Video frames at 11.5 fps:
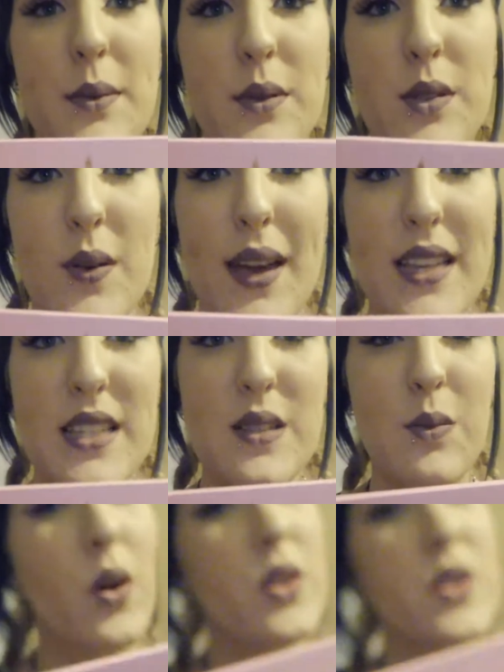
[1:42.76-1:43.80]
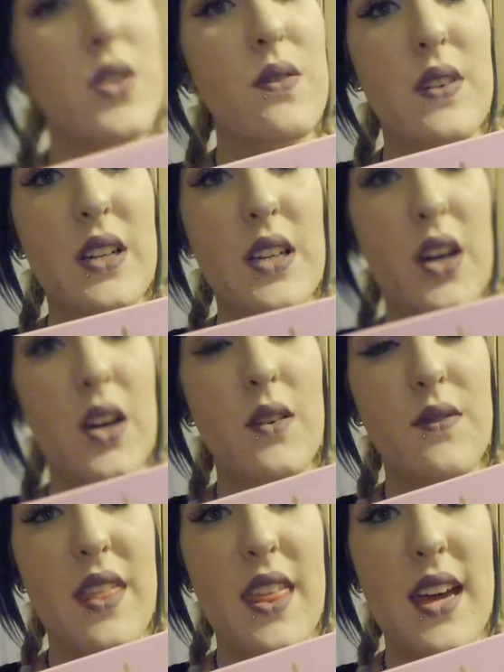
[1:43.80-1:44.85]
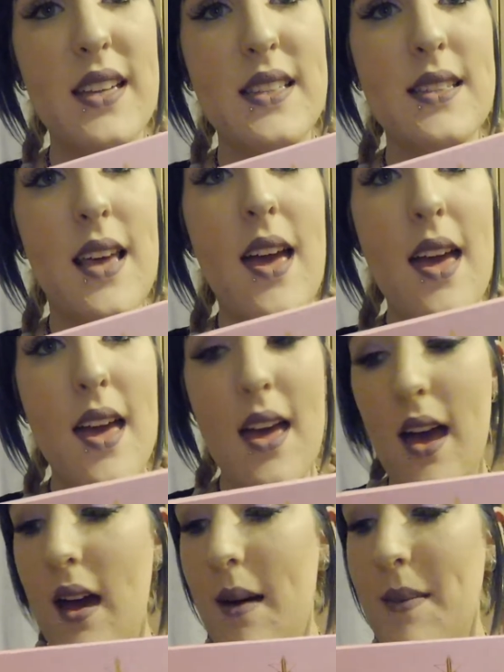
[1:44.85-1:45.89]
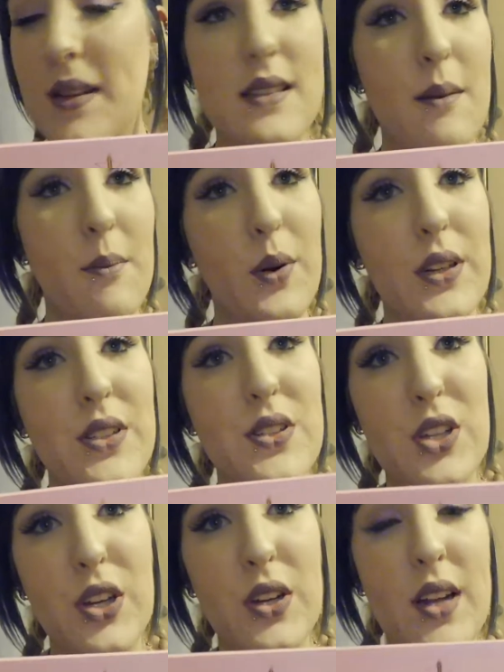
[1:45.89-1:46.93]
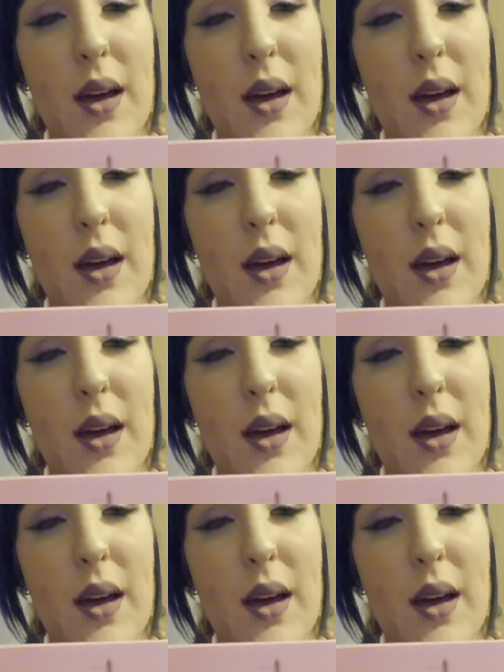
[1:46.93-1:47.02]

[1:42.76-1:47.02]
will do a swatch video for this at some point soon.